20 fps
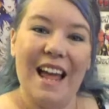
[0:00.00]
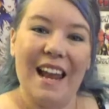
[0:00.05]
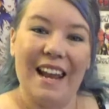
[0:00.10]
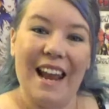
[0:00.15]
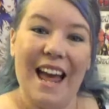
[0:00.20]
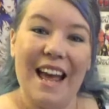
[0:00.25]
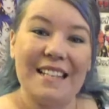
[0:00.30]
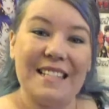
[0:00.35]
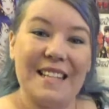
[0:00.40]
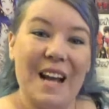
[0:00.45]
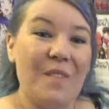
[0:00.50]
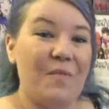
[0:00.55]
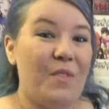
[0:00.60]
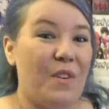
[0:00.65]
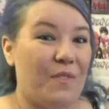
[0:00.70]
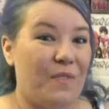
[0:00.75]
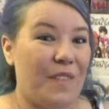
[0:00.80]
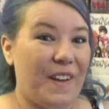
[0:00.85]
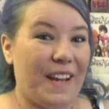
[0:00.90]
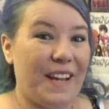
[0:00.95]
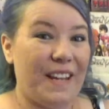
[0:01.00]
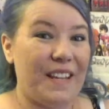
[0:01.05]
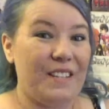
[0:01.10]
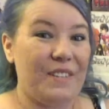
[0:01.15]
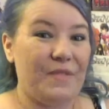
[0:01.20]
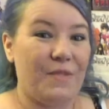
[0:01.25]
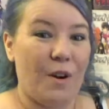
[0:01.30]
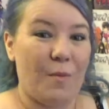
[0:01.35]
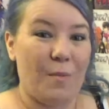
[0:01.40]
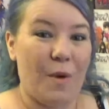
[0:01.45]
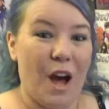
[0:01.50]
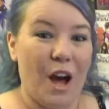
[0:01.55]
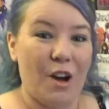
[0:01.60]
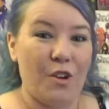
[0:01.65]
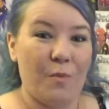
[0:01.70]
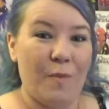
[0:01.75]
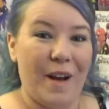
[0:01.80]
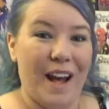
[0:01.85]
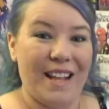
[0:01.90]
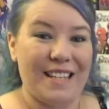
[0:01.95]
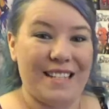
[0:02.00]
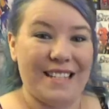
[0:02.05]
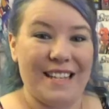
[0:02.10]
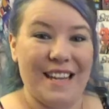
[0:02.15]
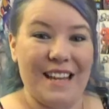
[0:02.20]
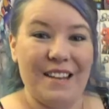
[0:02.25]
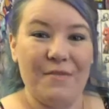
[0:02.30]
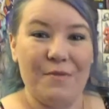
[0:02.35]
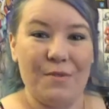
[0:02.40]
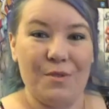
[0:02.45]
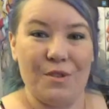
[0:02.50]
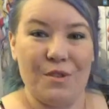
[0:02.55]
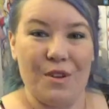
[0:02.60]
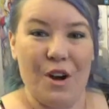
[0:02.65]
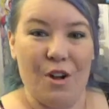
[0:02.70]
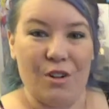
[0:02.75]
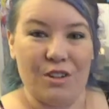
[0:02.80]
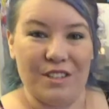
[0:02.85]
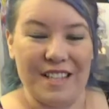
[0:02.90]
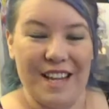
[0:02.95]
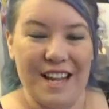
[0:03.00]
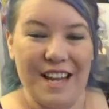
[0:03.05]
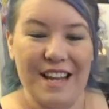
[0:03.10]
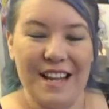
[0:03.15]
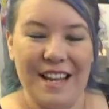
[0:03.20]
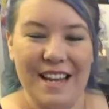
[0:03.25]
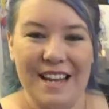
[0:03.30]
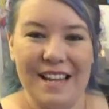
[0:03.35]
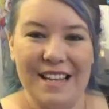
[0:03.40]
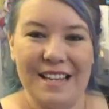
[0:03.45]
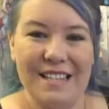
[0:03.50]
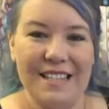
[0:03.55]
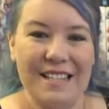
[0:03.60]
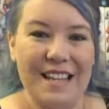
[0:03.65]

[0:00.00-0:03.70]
Last up for figures from Idolmaster for Ulta is